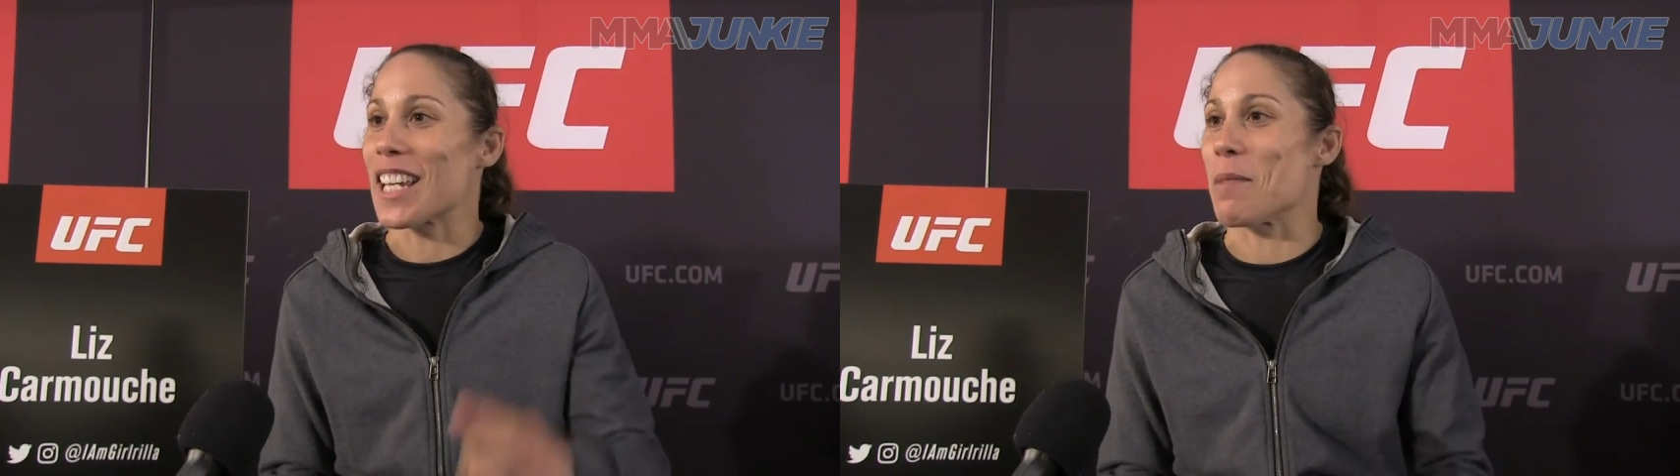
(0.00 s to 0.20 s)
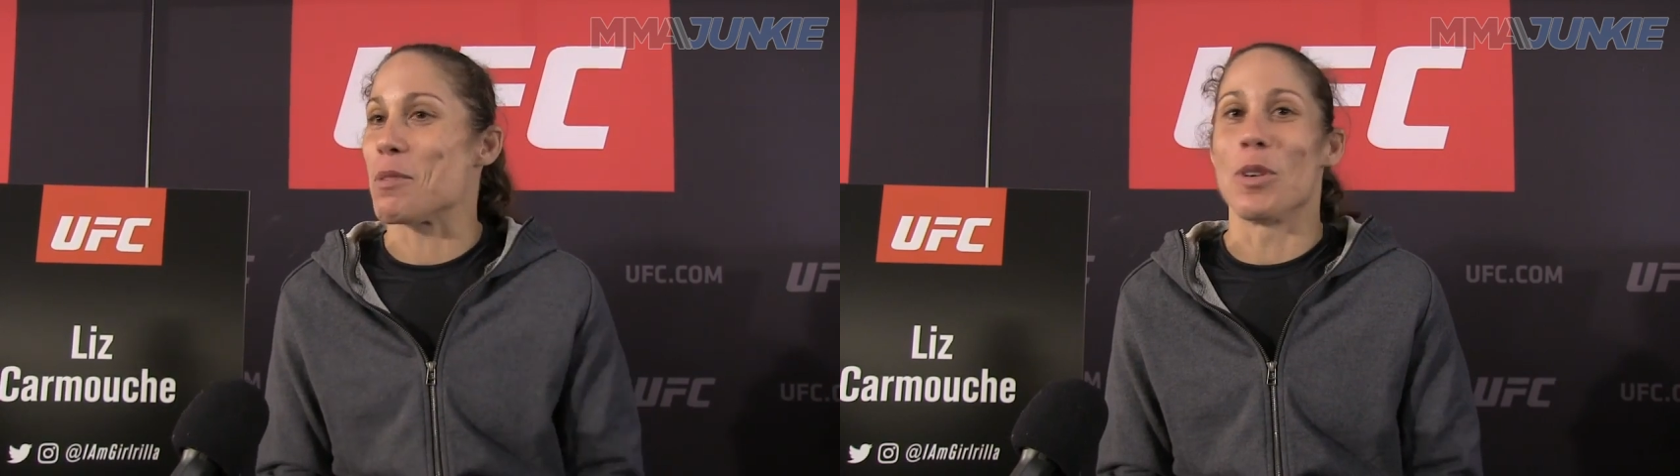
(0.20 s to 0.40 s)

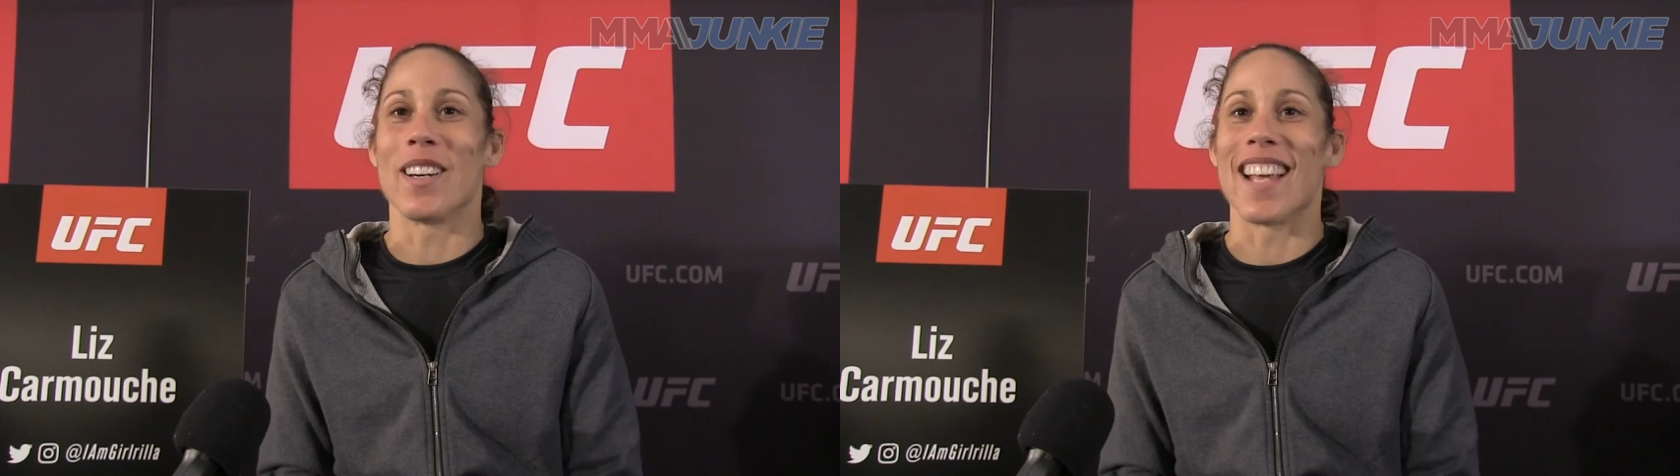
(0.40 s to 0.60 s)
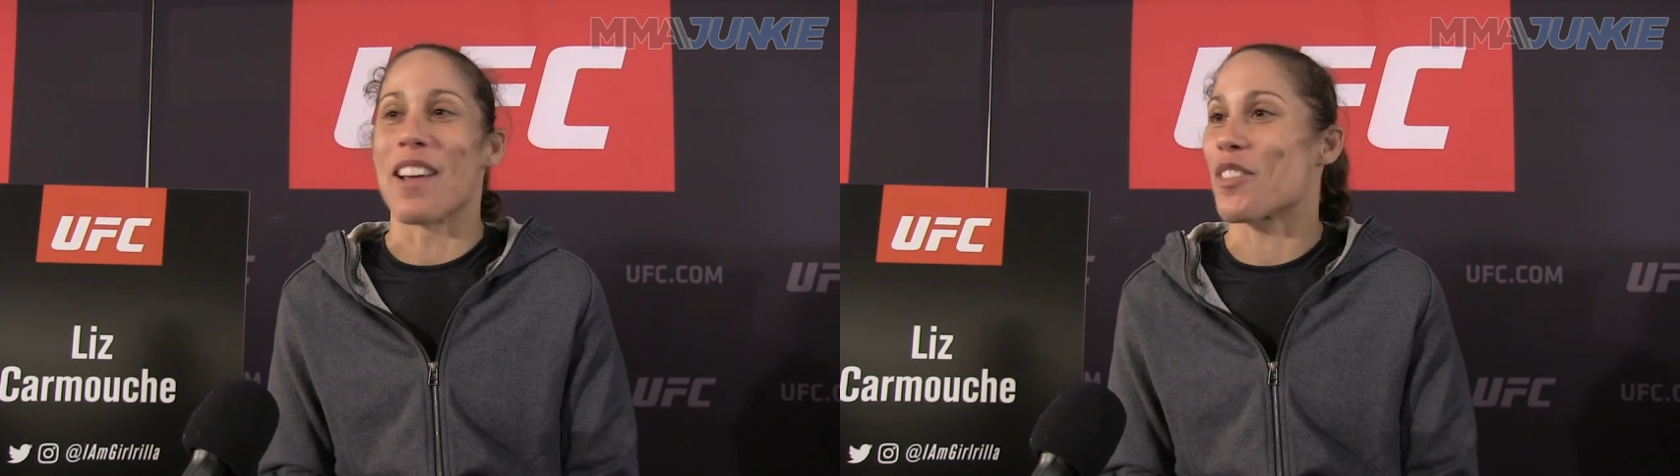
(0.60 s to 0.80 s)
keep
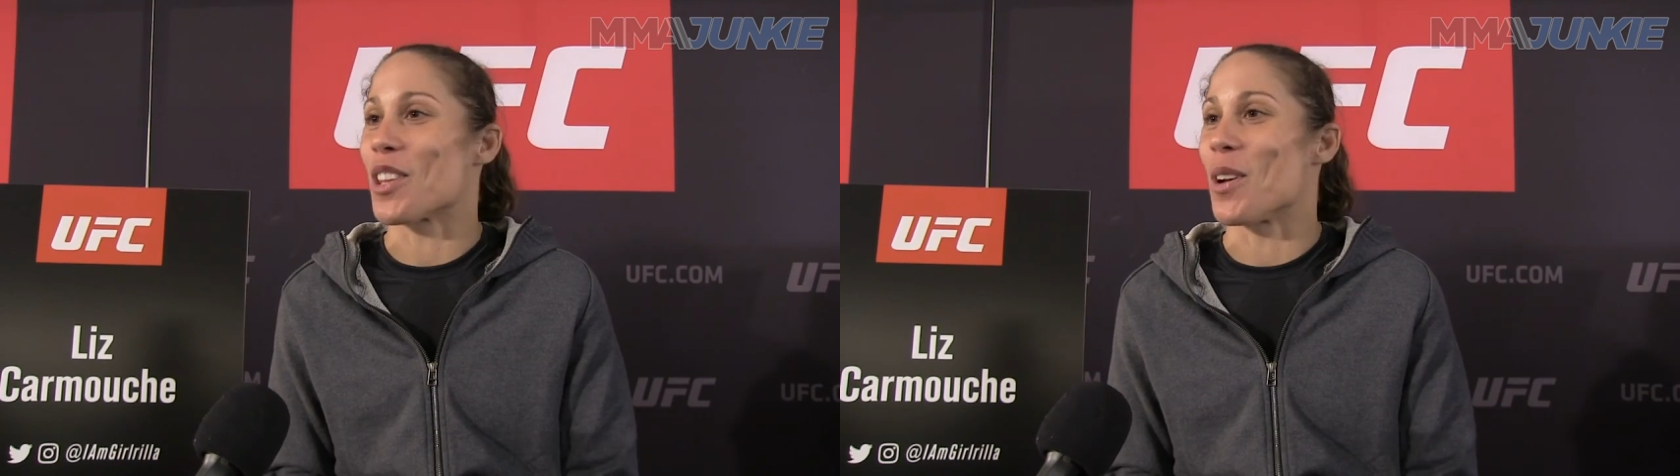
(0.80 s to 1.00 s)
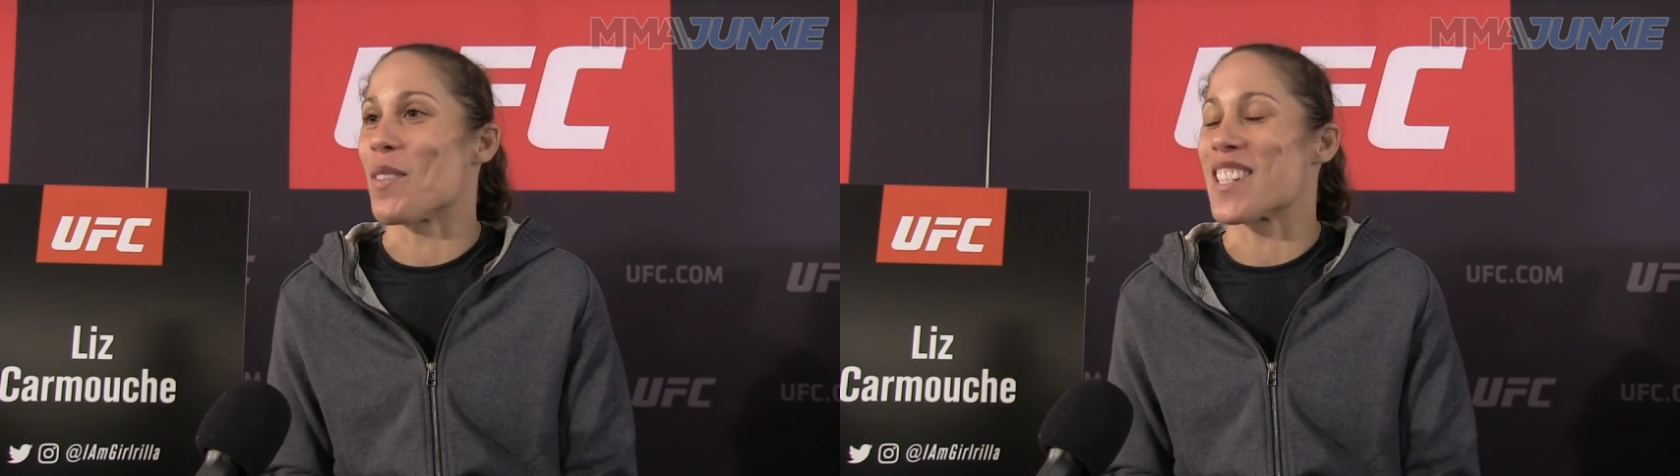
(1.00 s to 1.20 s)
doing that
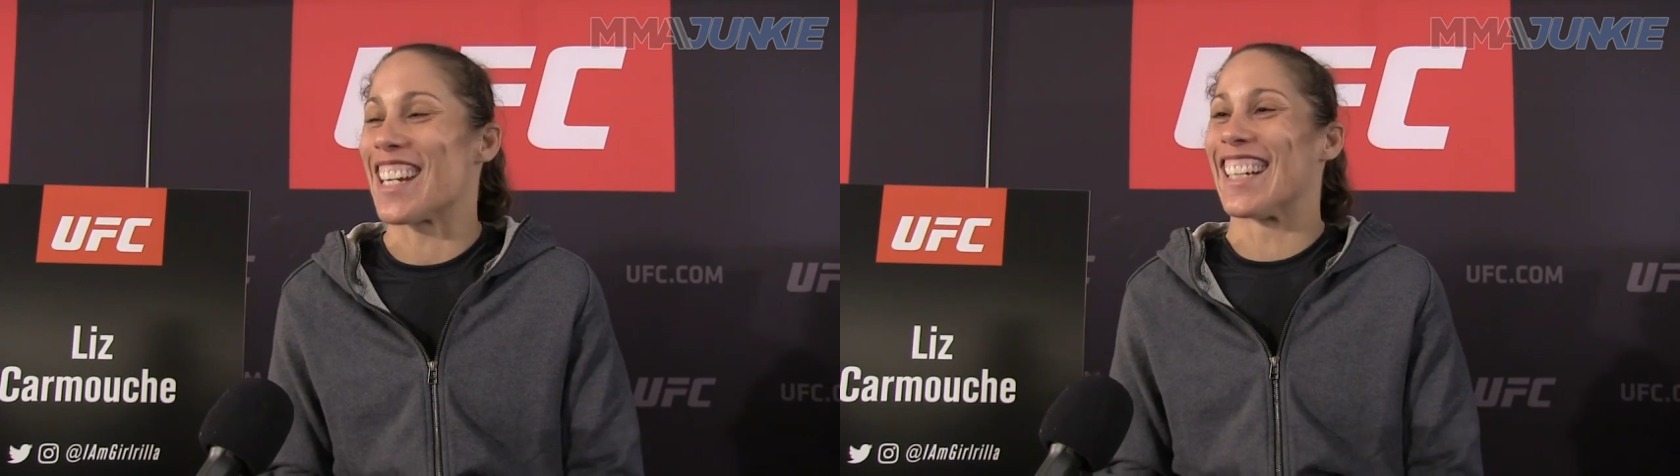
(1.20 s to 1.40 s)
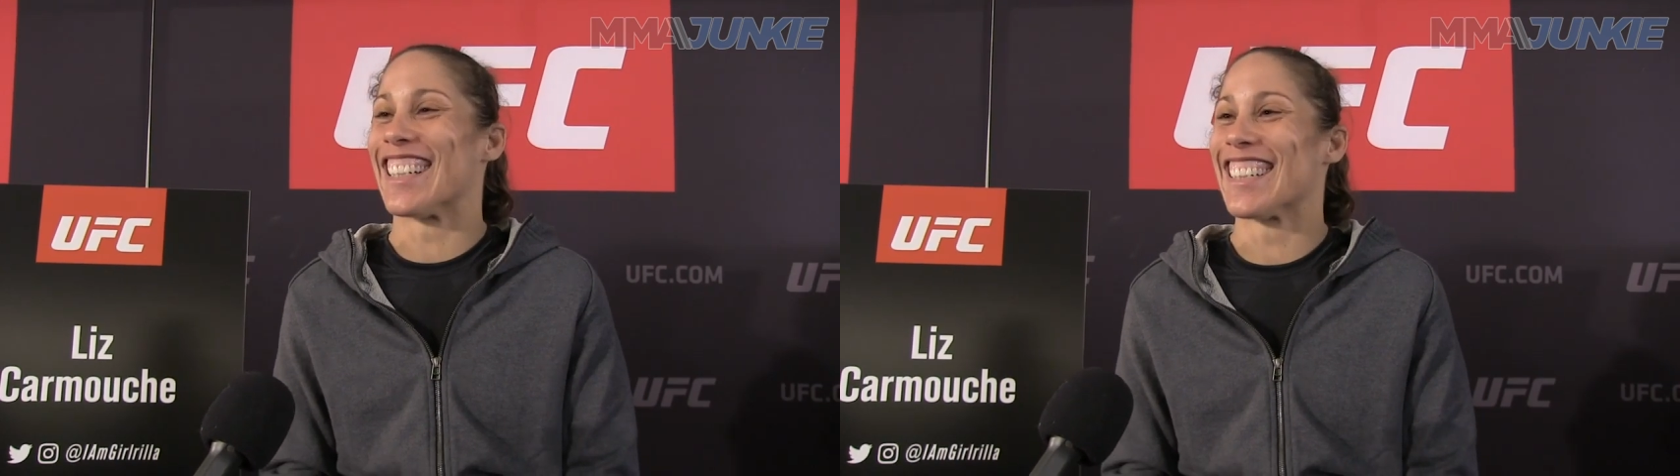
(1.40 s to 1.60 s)
for the
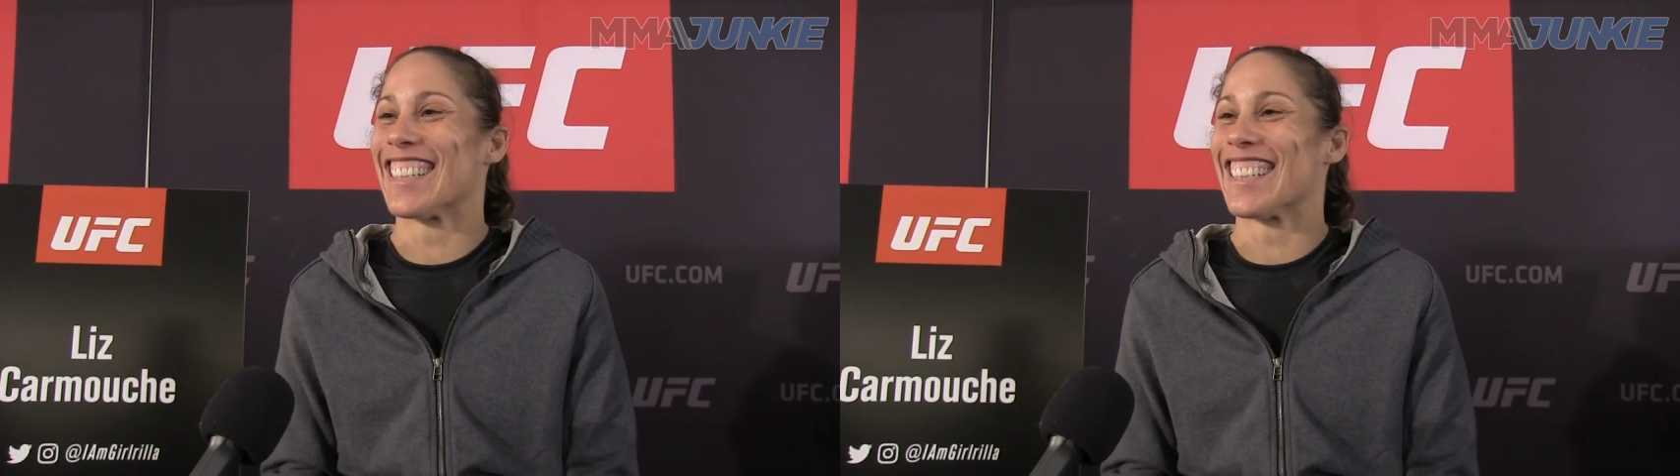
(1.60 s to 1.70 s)
UFC.